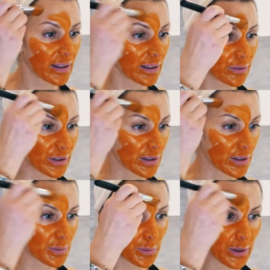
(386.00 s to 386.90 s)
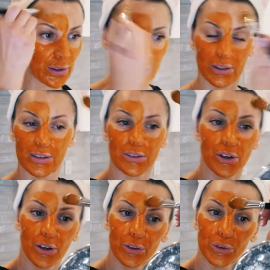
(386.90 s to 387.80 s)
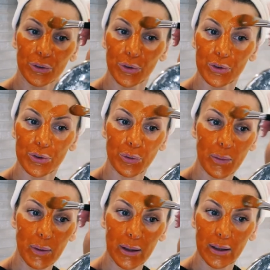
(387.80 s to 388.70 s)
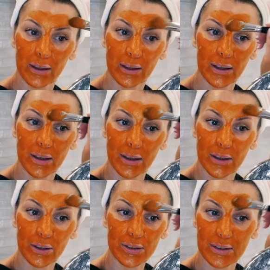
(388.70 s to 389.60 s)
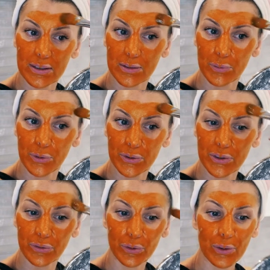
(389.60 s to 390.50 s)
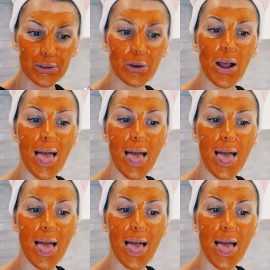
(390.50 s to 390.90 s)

even in spring you can start to go swimming because it's beautiful weather.